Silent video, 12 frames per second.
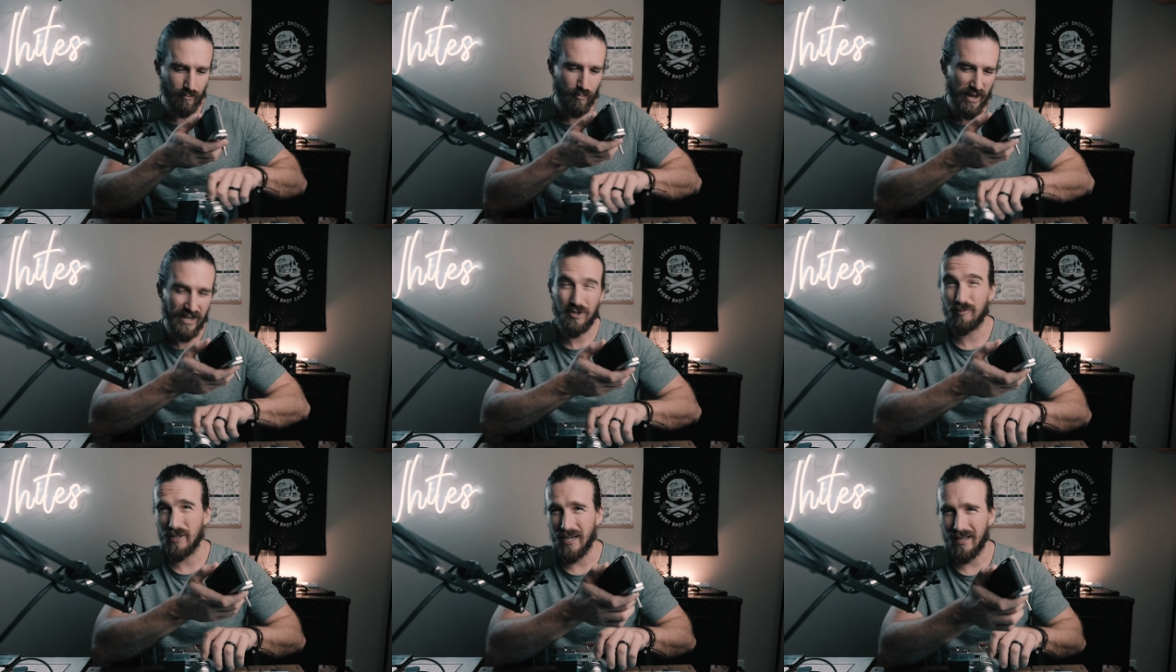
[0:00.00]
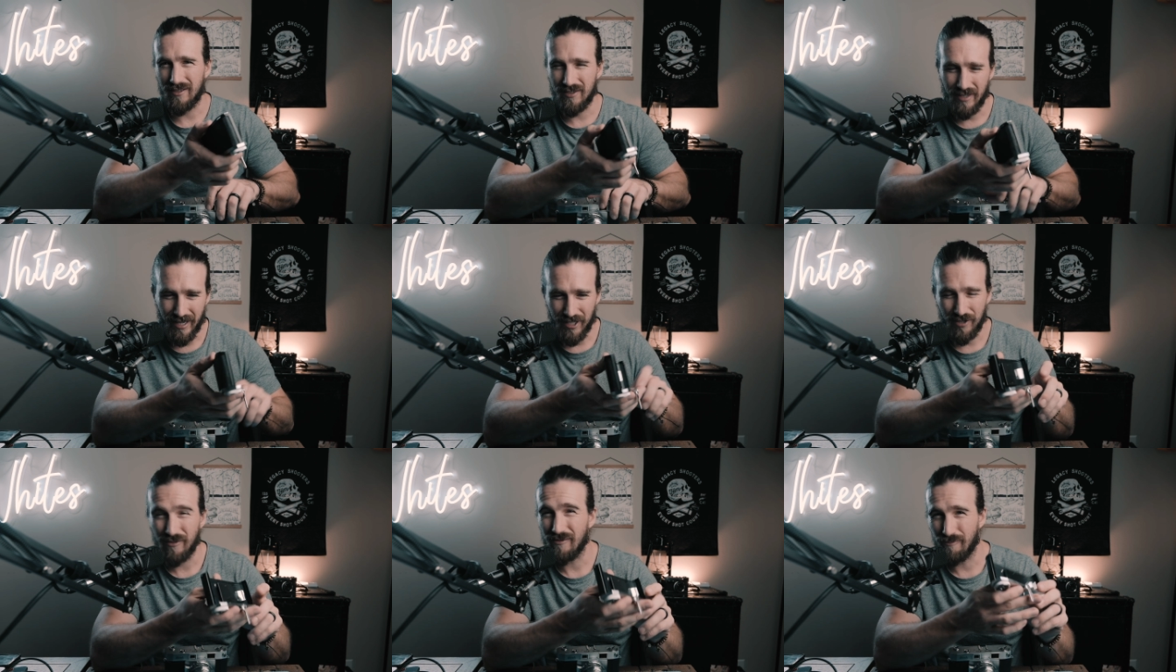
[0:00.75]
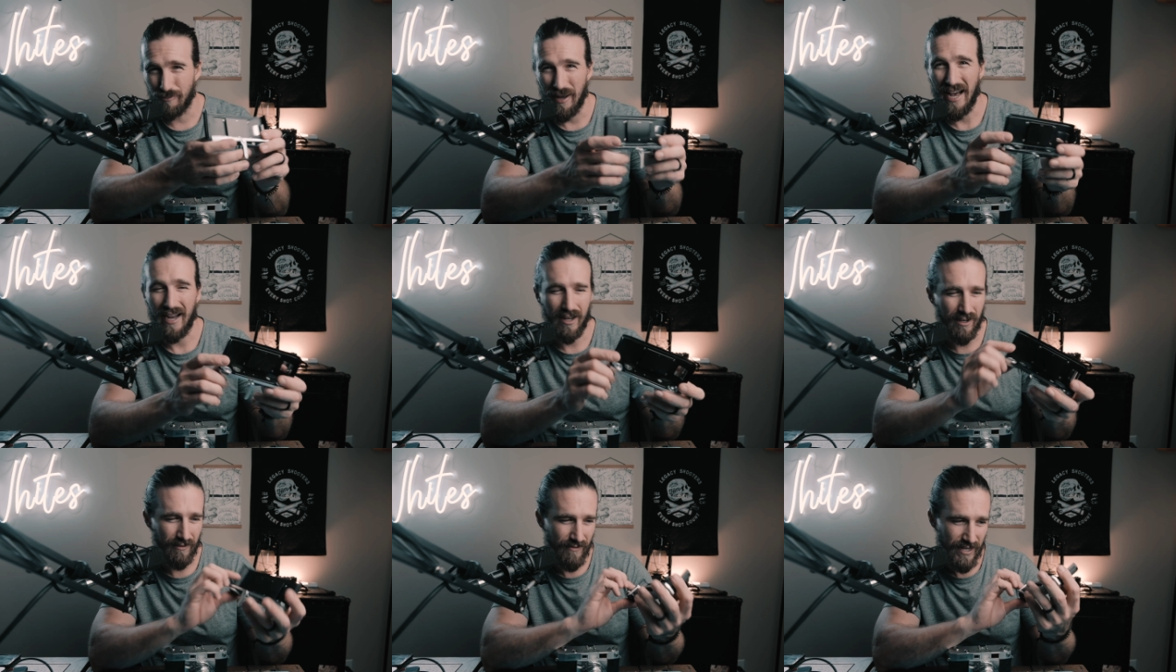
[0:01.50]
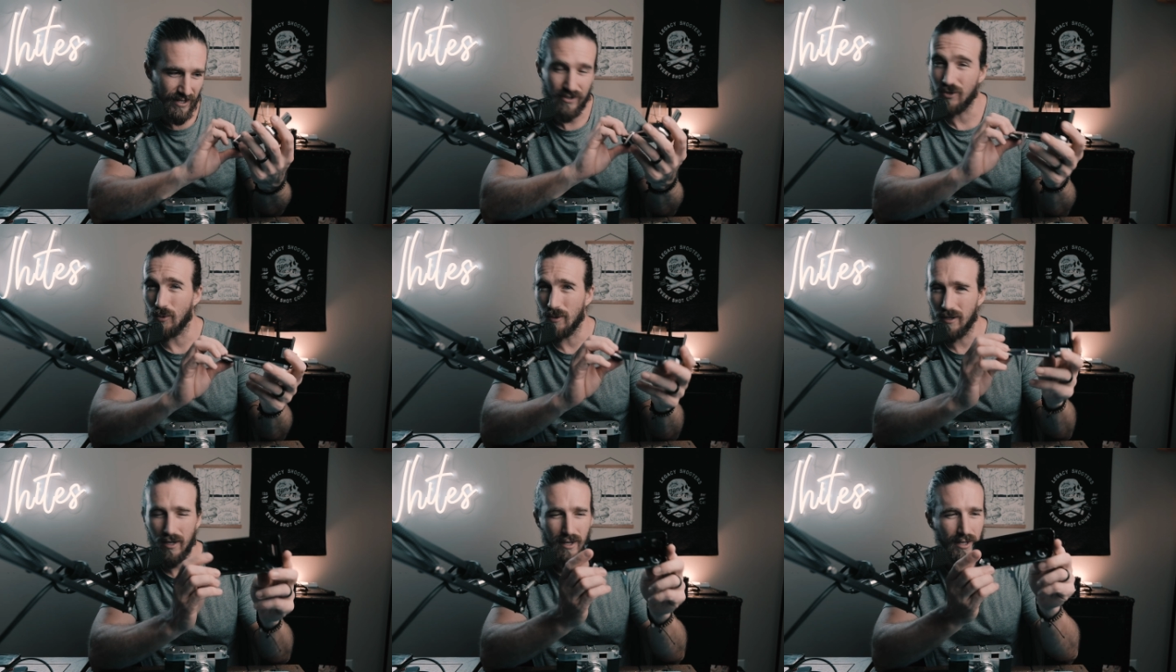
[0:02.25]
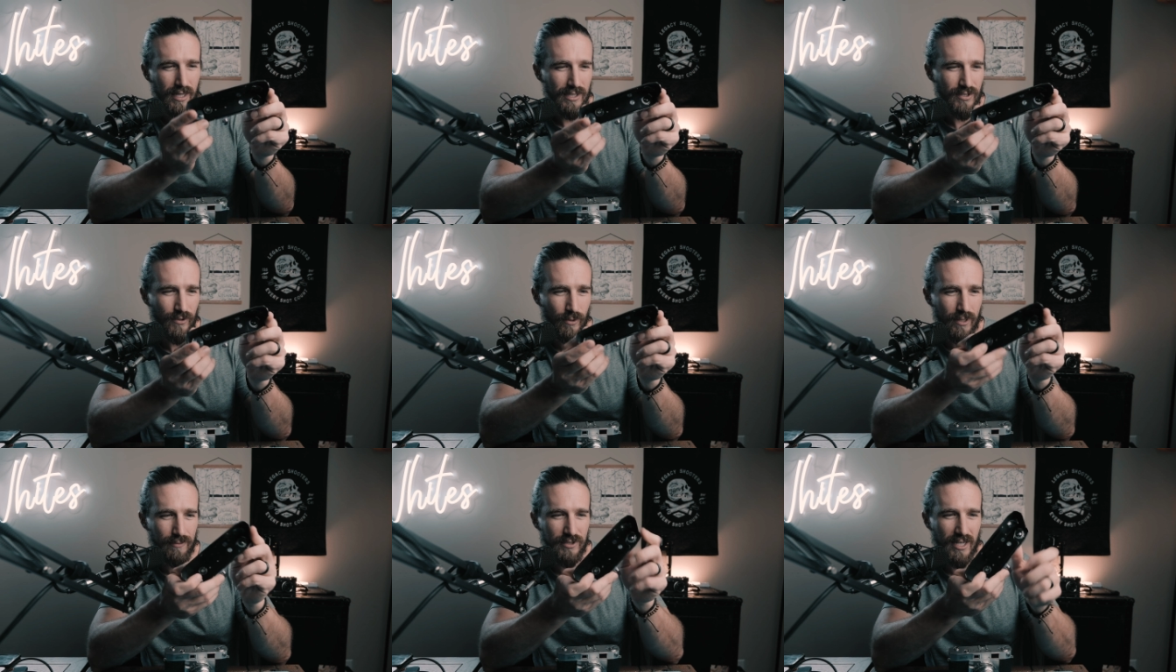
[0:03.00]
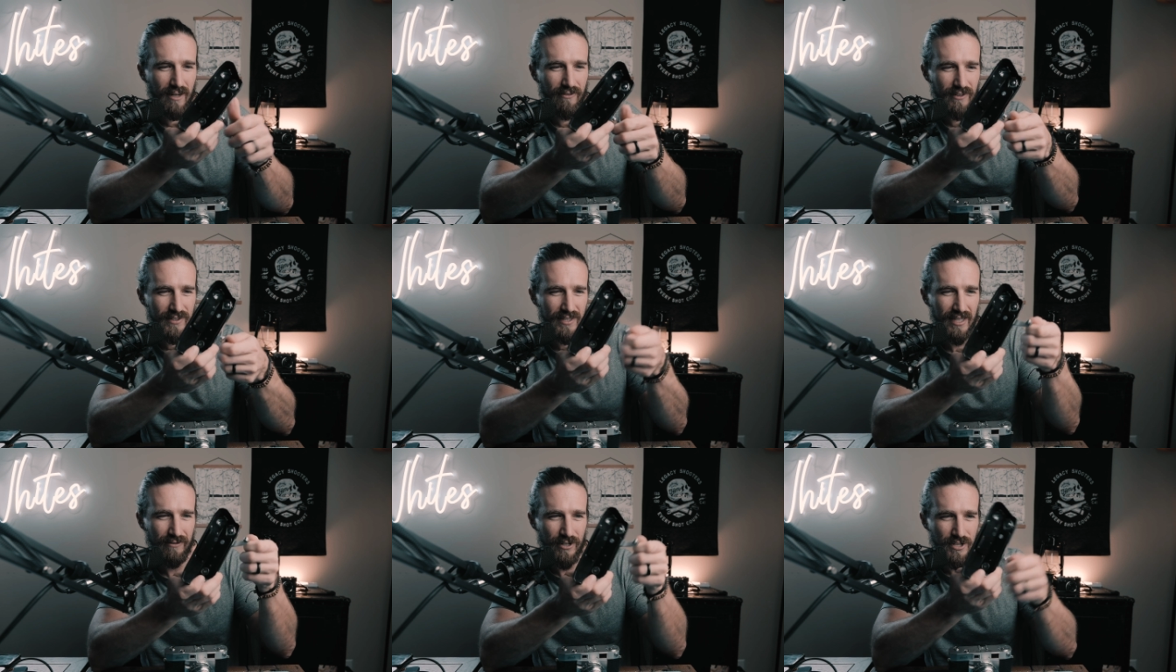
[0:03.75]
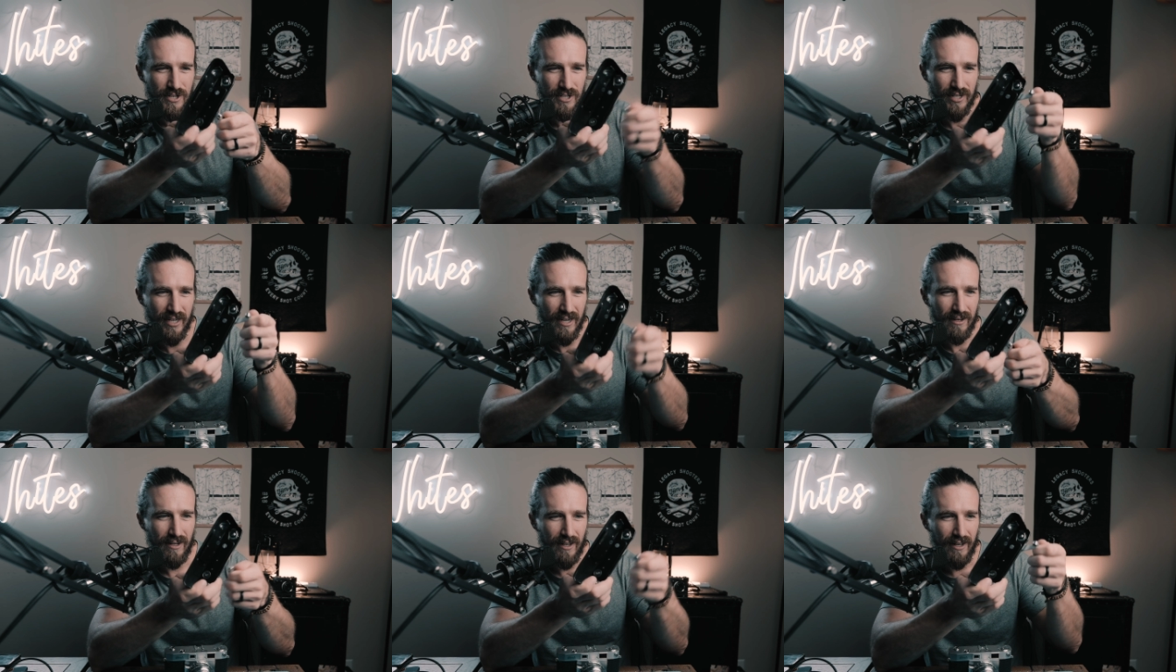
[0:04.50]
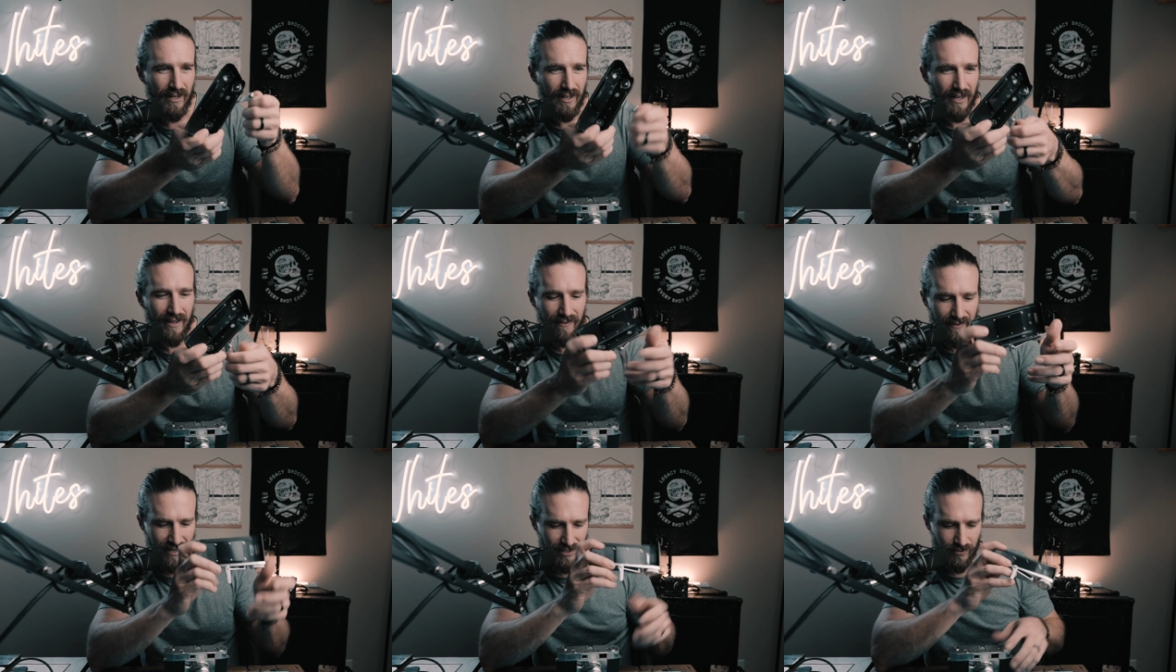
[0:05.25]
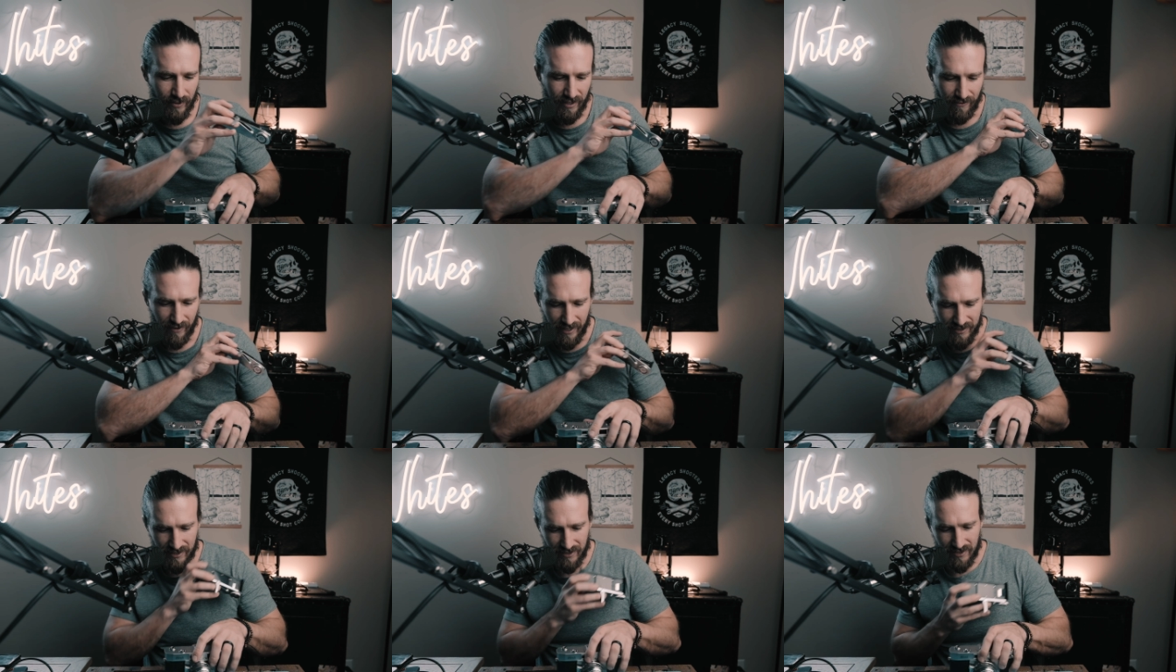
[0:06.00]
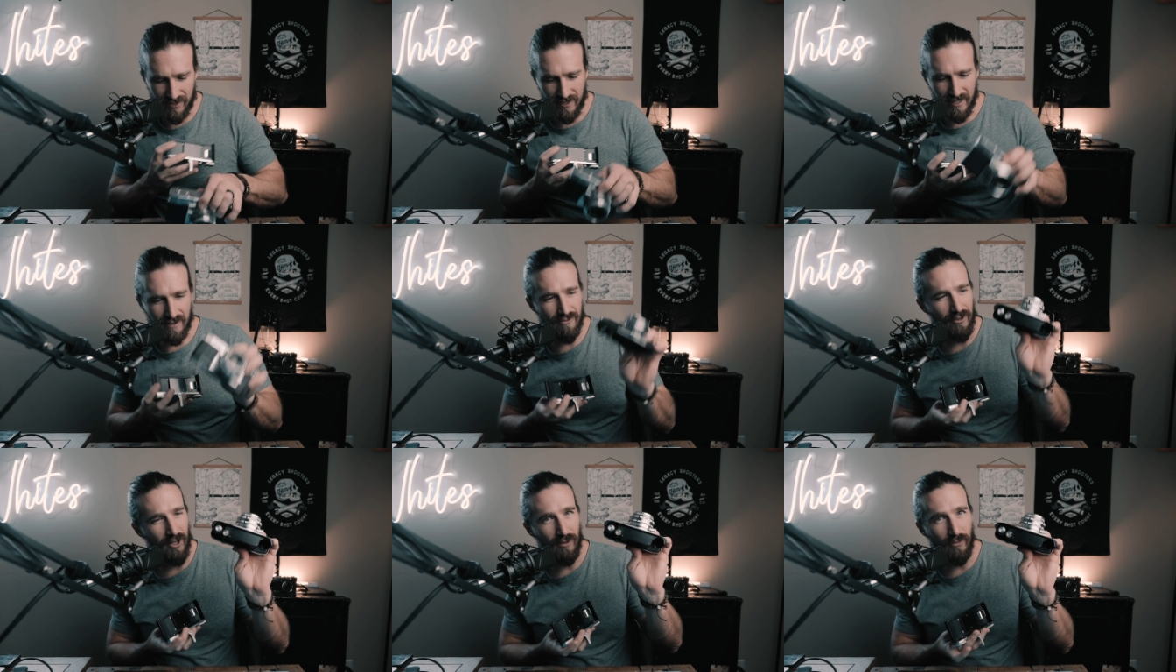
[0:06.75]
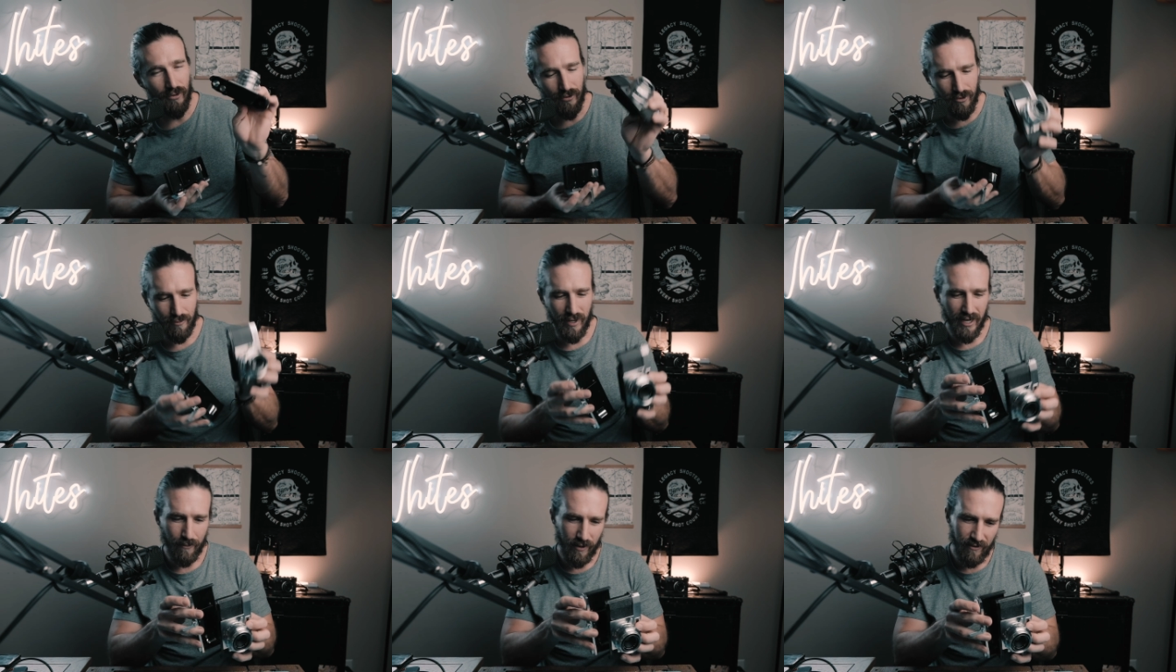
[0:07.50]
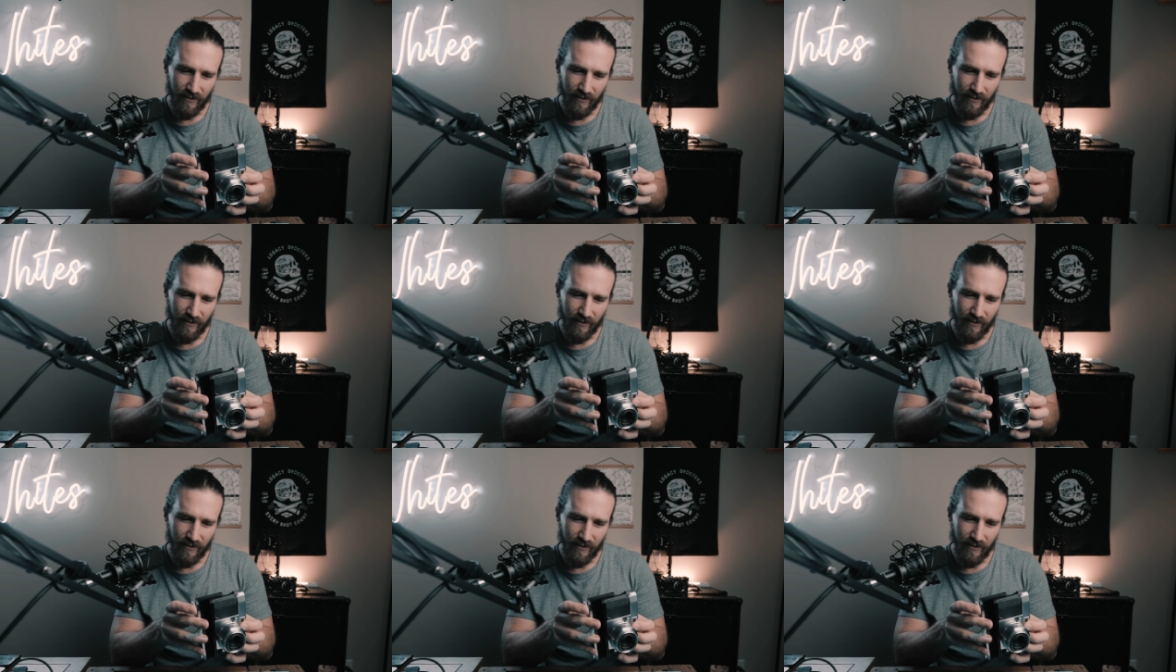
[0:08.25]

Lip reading: base plate slash back of the door. So the door comes off, this lever is just there, and that's what advances the film through the bottom of